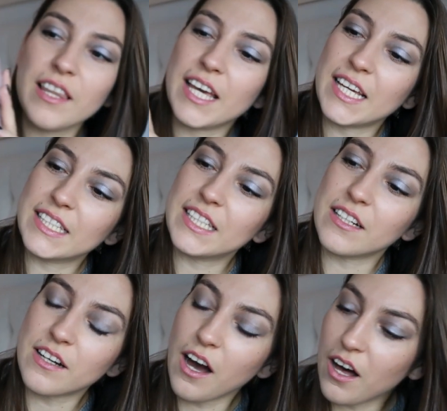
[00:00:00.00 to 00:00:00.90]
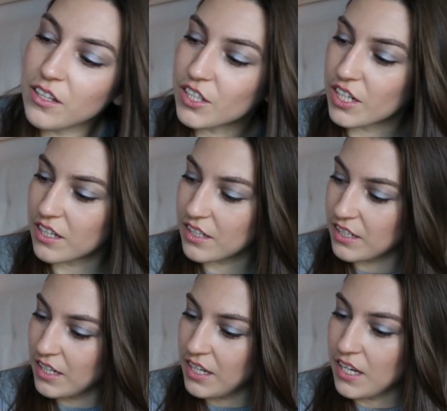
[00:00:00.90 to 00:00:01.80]
Like the color,
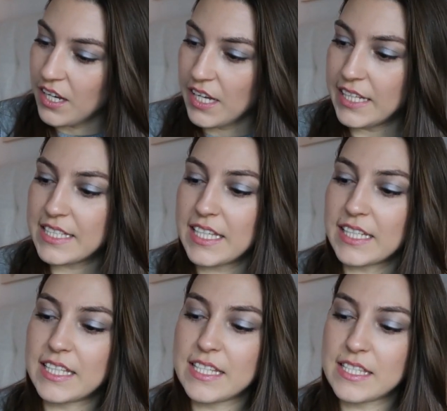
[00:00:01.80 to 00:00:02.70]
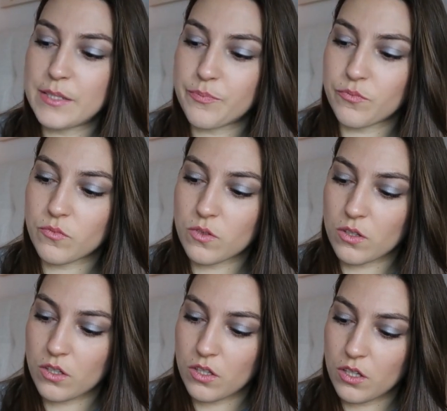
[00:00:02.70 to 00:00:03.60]
it's like this
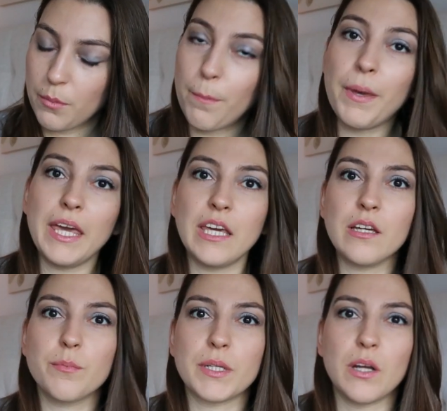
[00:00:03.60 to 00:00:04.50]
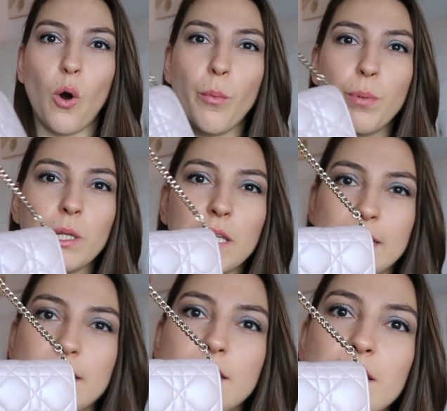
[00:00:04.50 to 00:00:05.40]
pink but
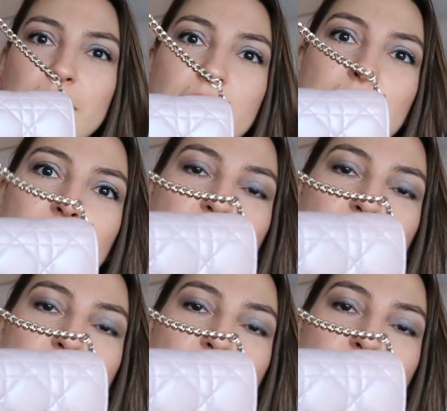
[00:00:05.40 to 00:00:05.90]
opalescent.